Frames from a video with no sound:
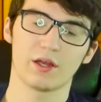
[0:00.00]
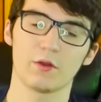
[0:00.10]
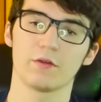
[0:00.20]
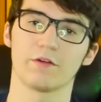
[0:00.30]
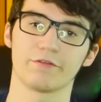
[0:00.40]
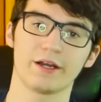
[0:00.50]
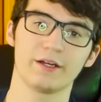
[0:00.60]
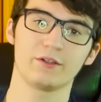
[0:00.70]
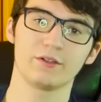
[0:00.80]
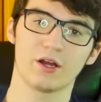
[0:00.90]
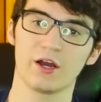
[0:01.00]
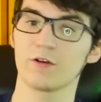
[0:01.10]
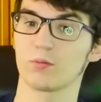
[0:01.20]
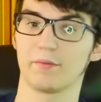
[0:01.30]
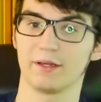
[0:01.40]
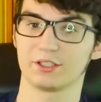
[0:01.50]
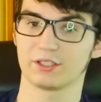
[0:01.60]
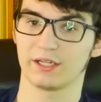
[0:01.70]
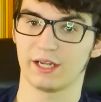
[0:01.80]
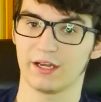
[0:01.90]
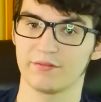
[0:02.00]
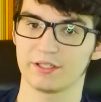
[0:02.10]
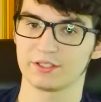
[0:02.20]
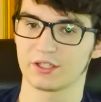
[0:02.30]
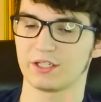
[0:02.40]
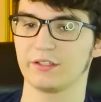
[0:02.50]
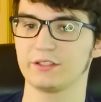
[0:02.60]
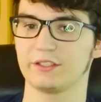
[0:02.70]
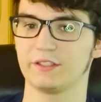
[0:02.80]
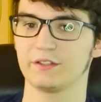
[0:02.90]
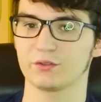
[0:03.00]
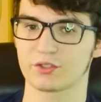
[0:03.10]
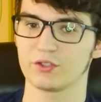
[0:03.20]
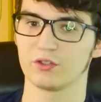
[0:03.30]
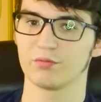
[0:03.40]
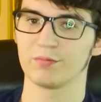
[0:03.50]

the final honorable mention I have is the Tarantino zoom,